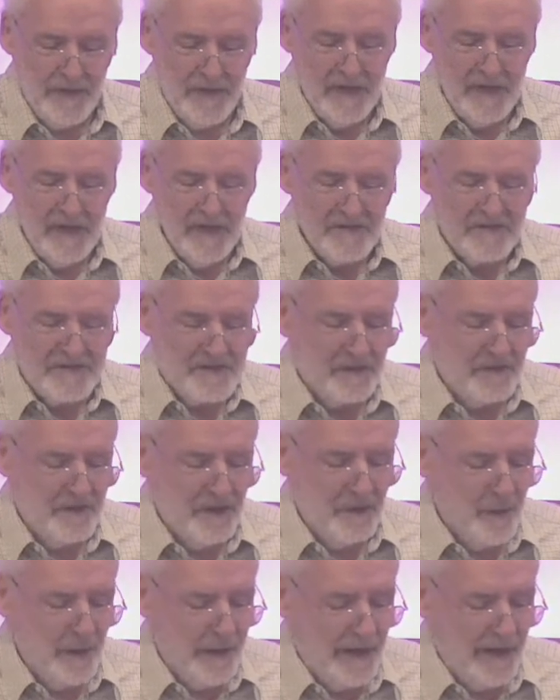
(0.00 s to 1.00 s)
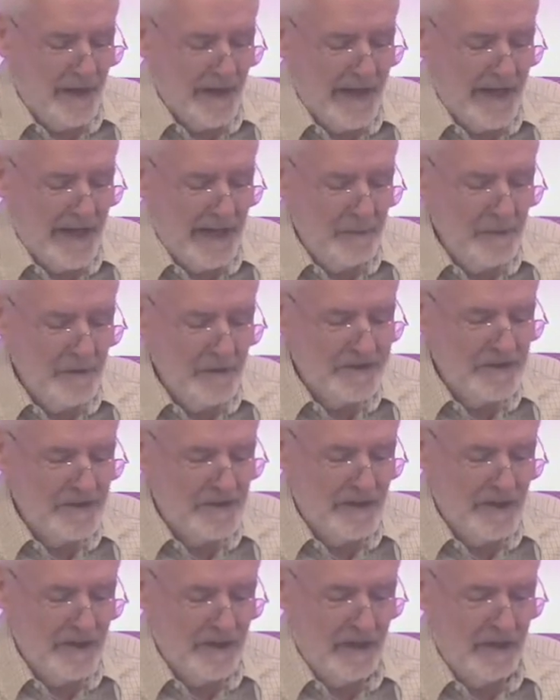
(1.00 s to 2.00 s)
so that we are able to
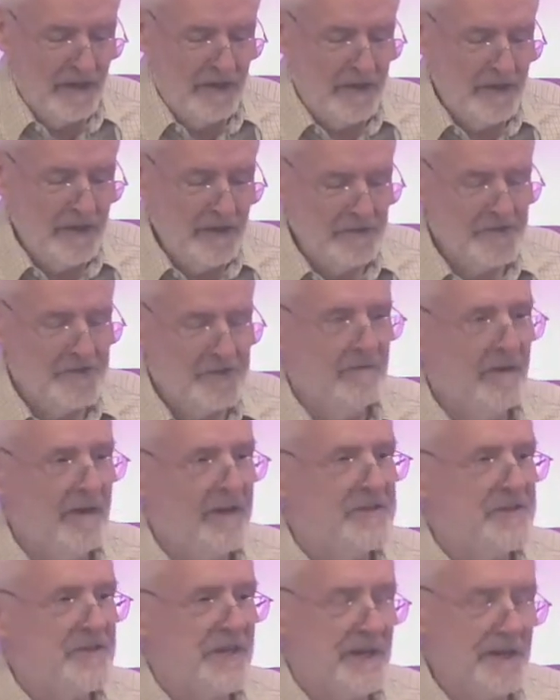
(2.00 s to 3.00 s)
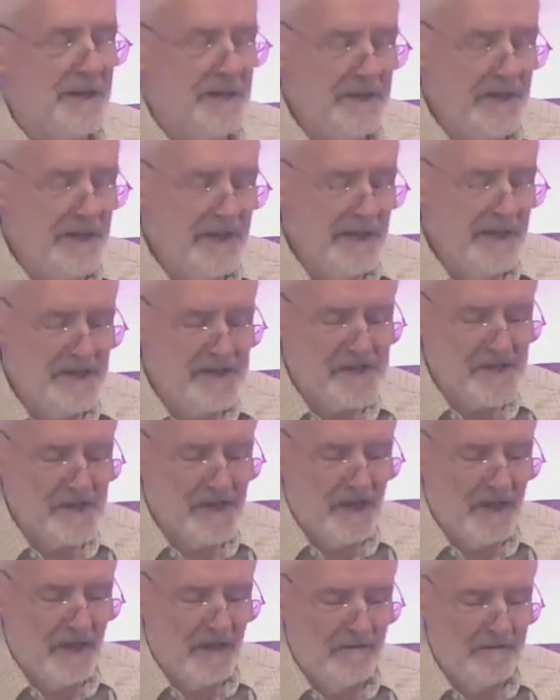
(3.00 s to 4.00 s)
learn to return his
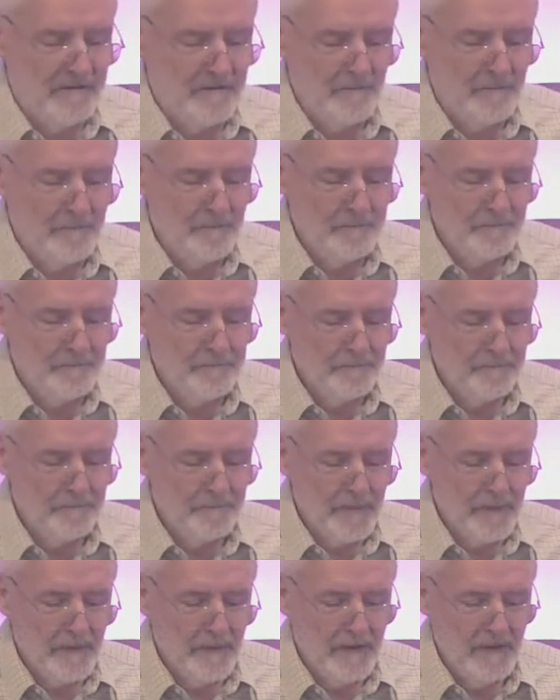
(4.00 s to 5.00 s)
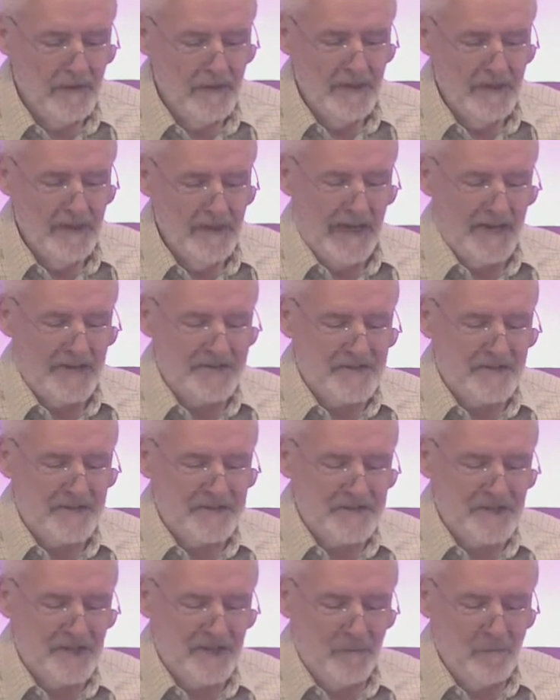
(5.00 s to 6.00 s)
love. As the
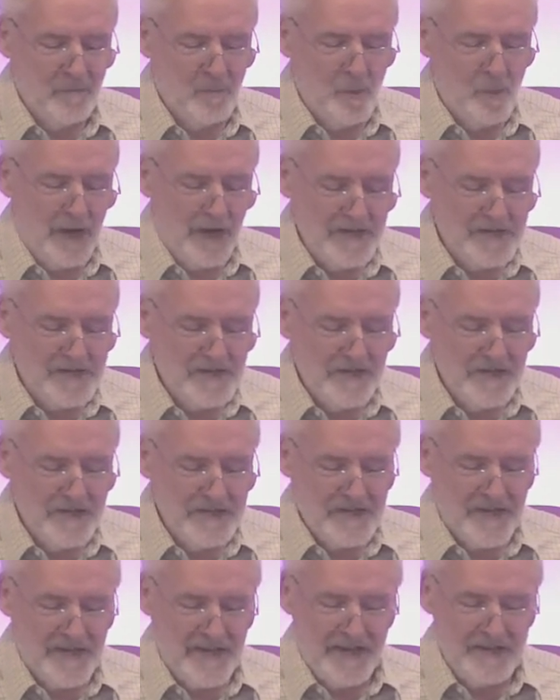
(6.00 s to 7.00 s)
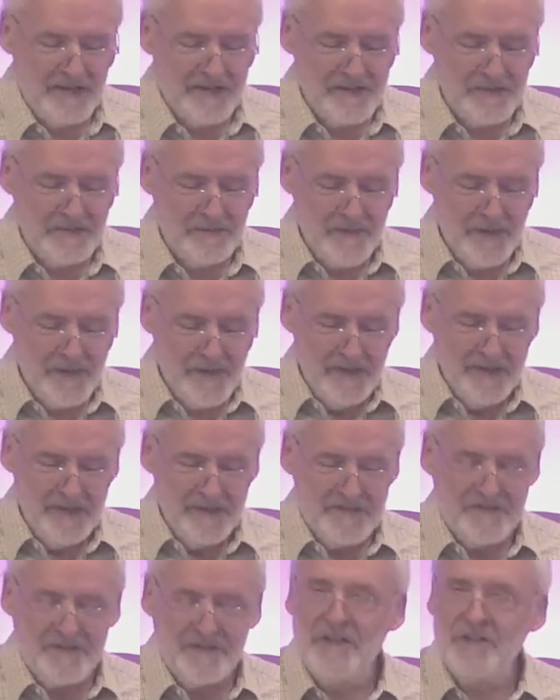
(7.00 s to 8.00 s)
psalm wisely says,
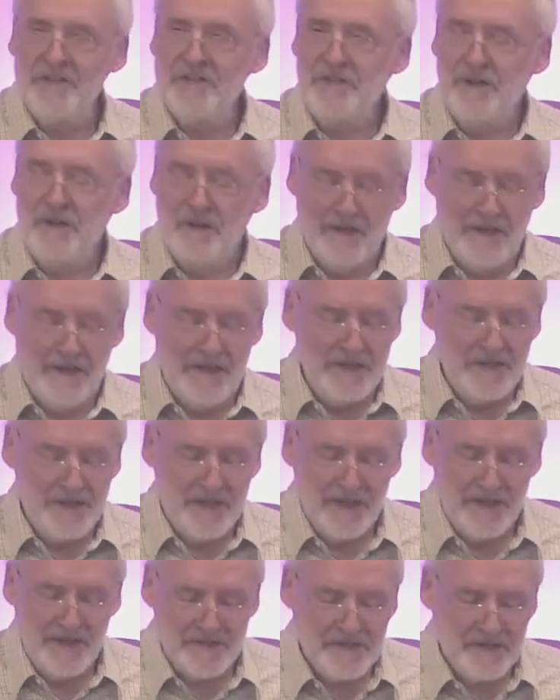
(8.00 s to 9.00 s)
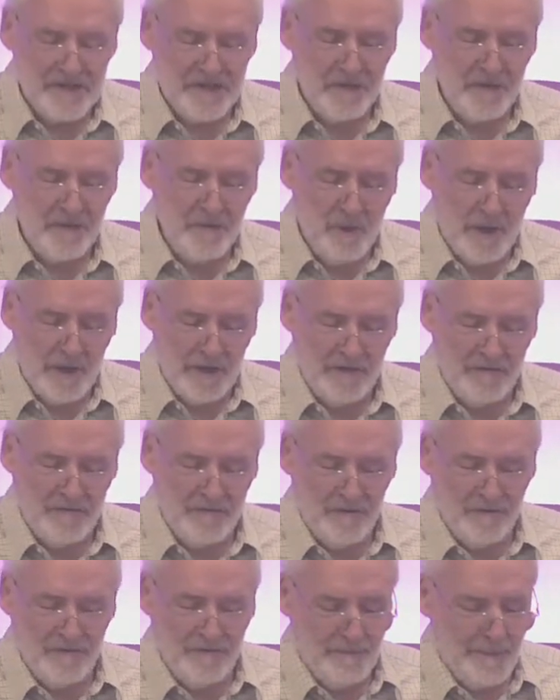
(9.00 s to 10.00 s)
such knowledge is too wonderful for
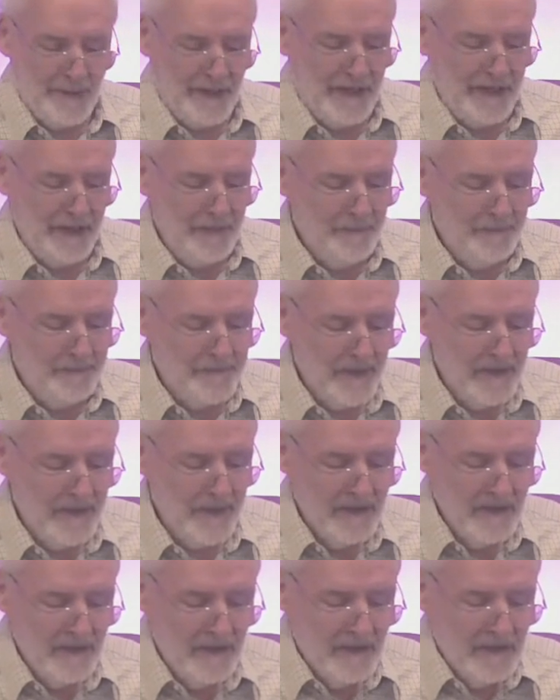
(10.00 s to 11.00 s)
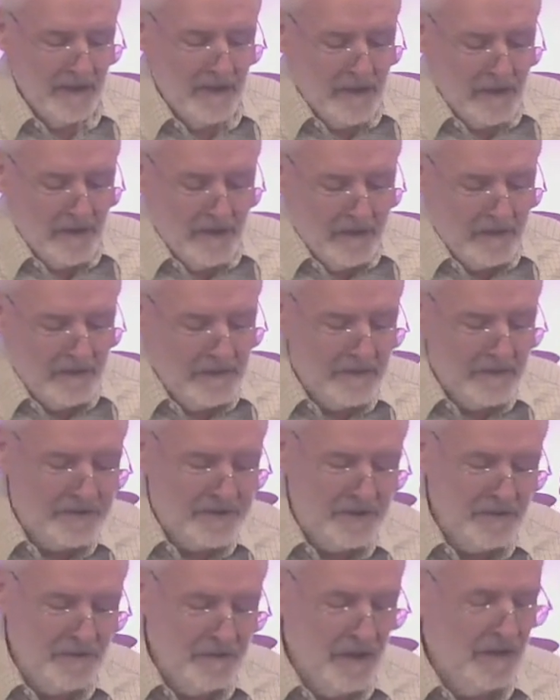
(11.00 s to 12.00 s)
me, too
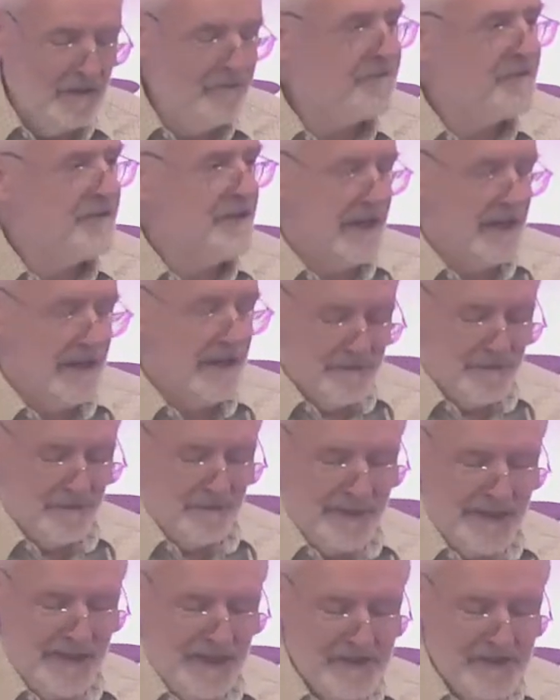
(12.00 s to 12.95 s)
lofty for me to